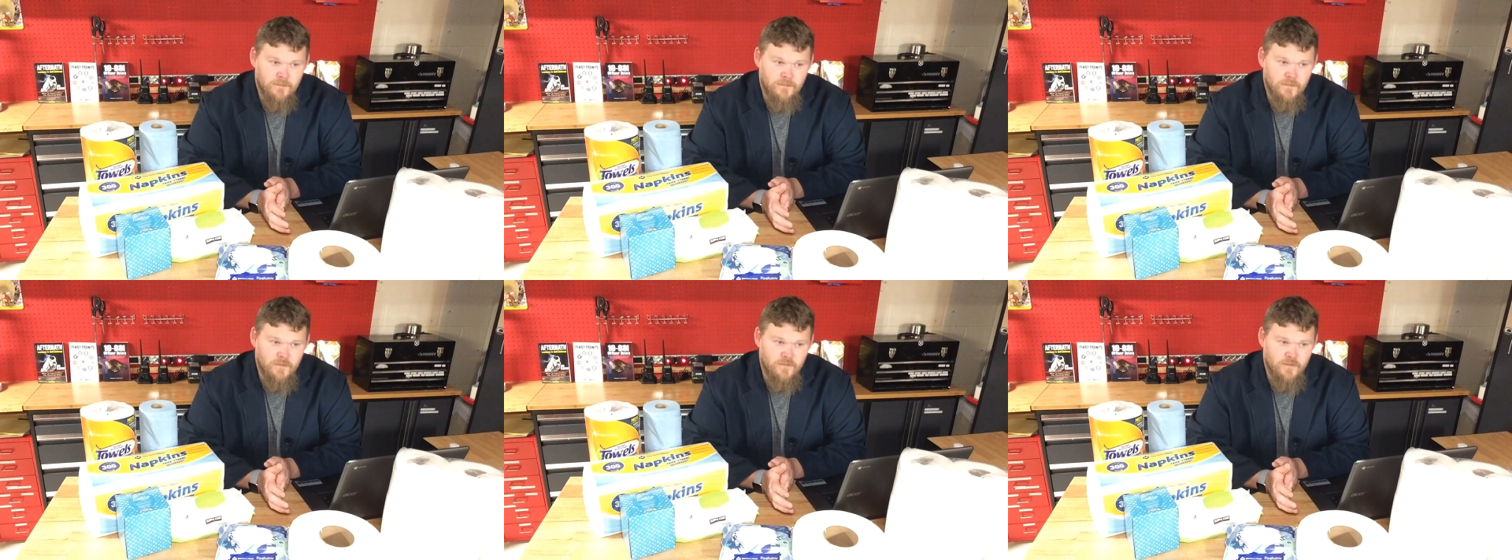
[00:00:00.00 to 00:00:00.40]

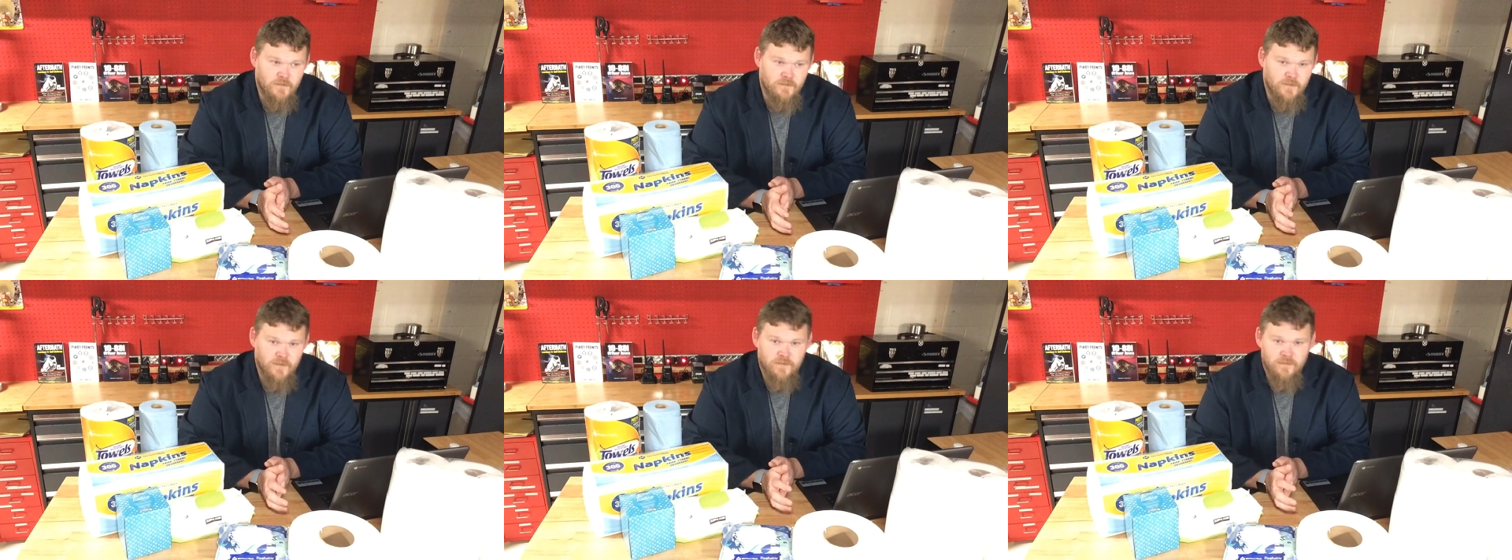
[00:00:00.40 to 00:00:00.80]
there's
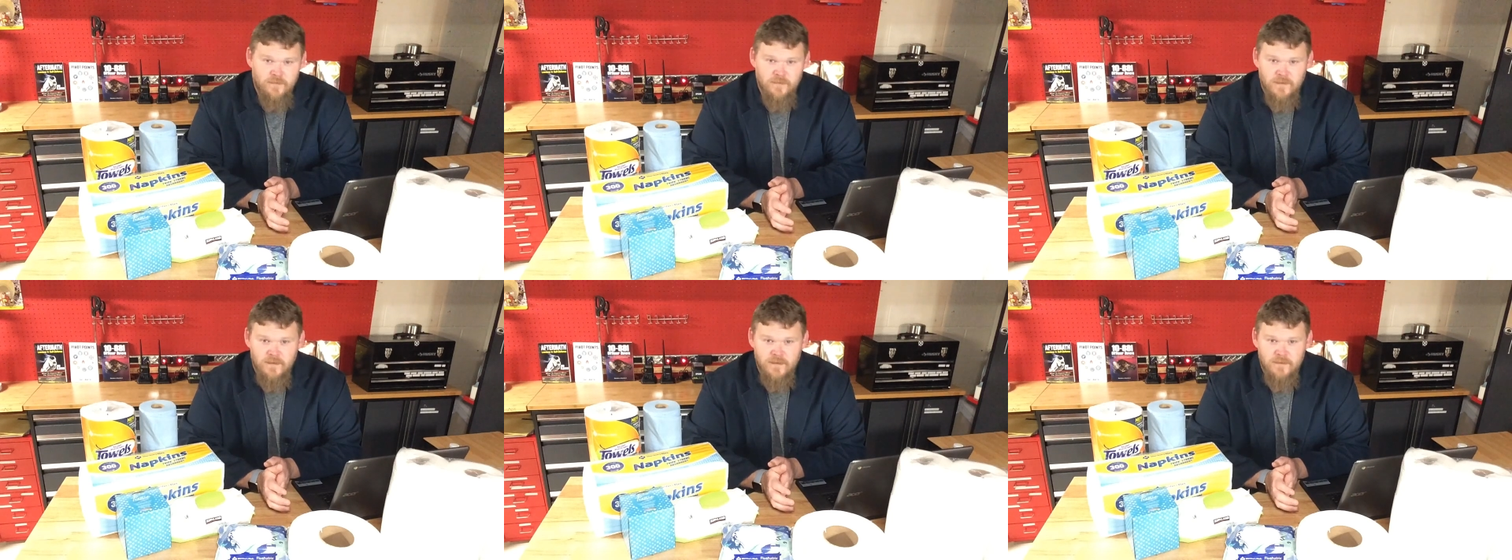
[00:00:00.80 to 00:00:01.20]
always
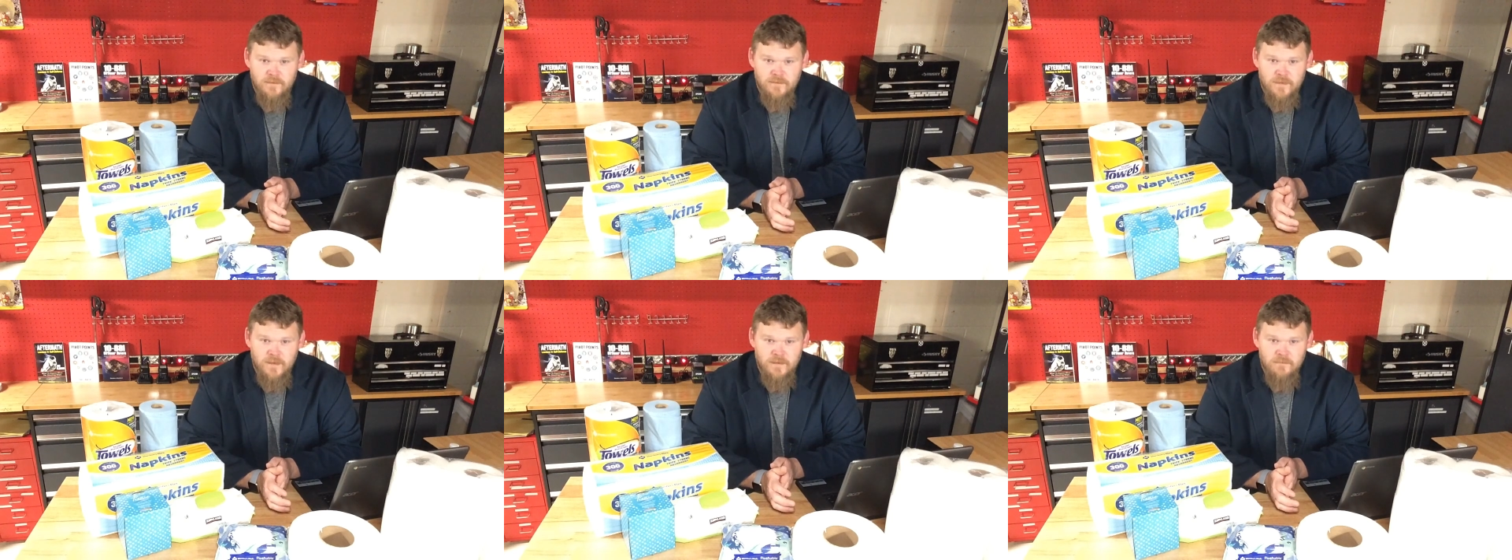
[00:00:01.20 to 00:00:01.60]
the
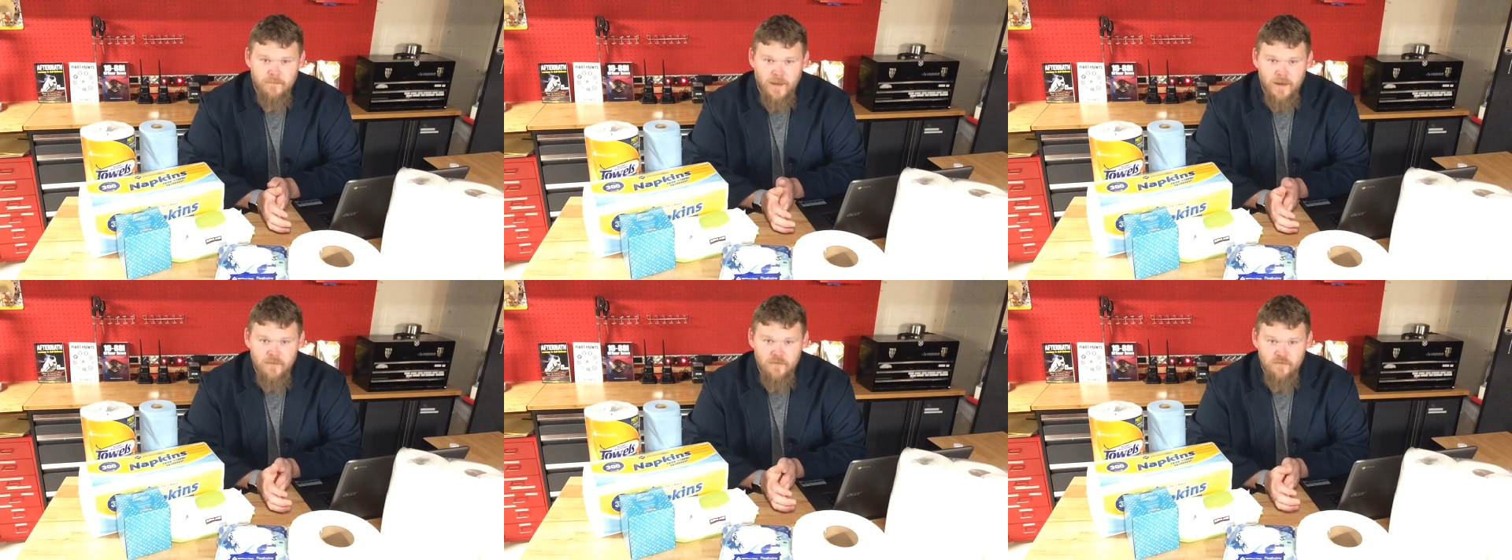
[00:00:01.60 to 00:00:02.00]
thing of
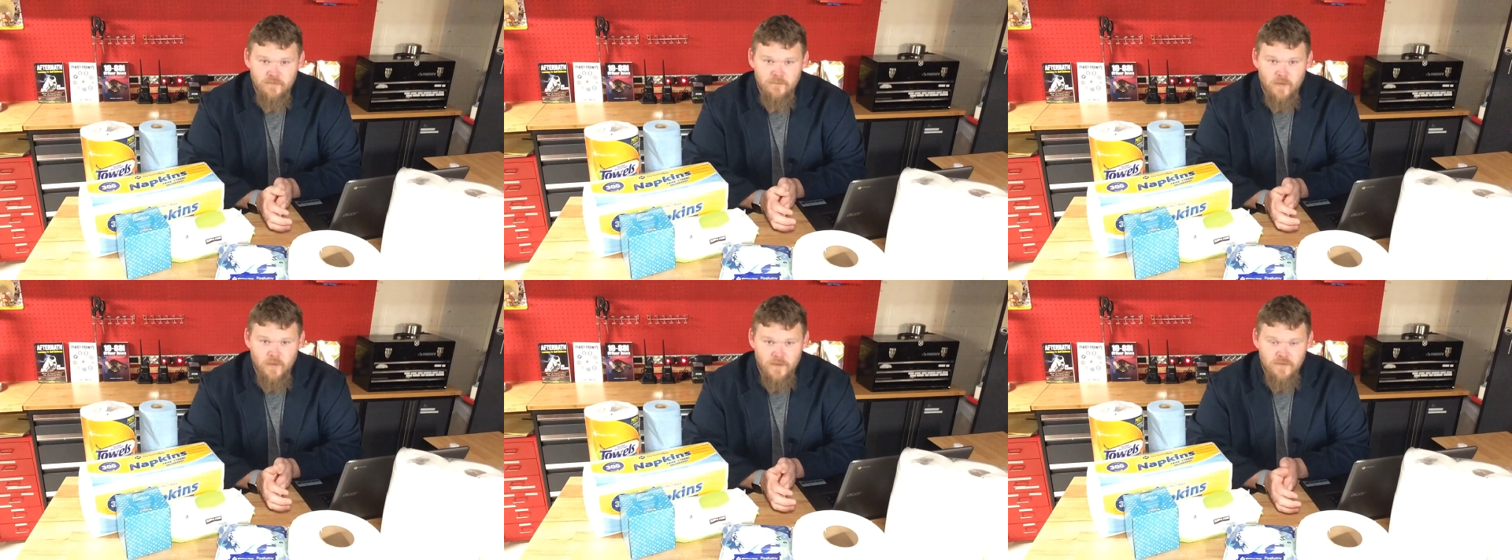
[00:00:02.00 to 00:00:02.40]
buyer's
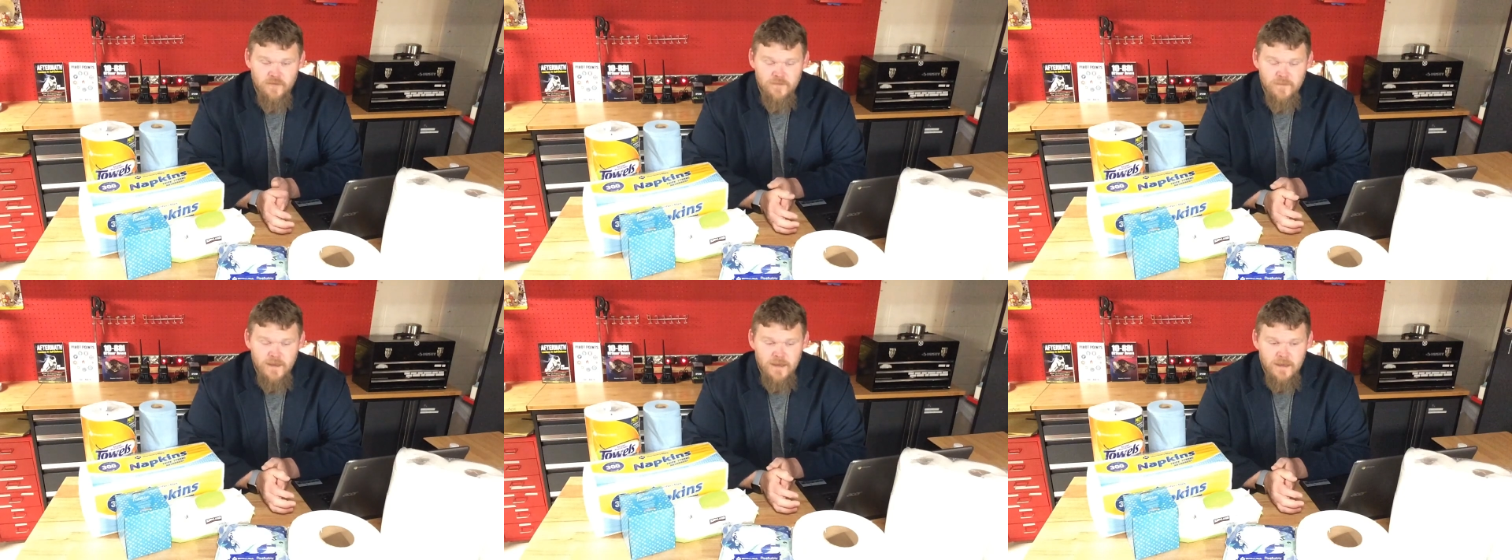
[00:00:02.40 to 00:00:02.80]
remorse.